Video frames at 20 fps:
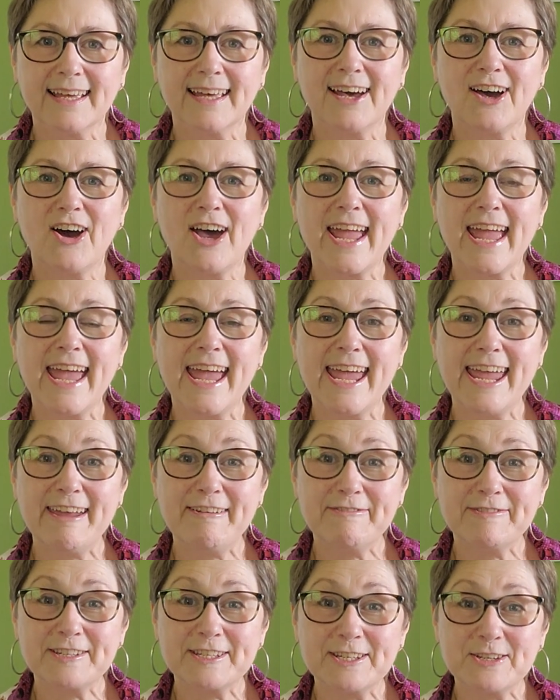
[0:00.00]
I
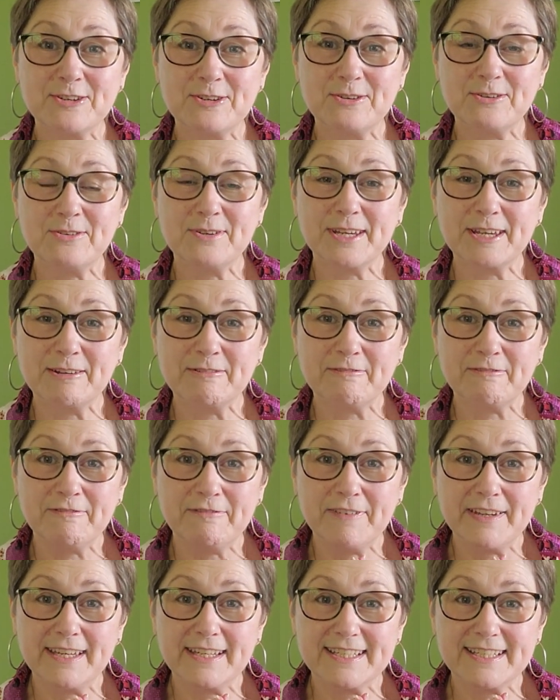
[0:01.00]
have to
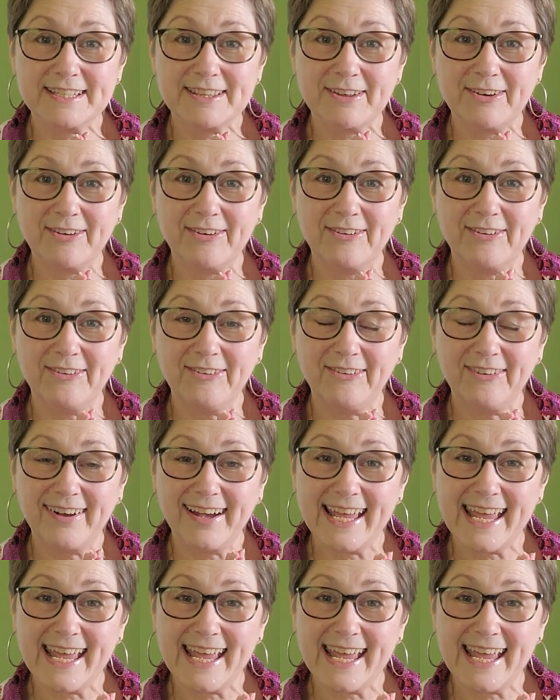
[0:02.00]
confess though,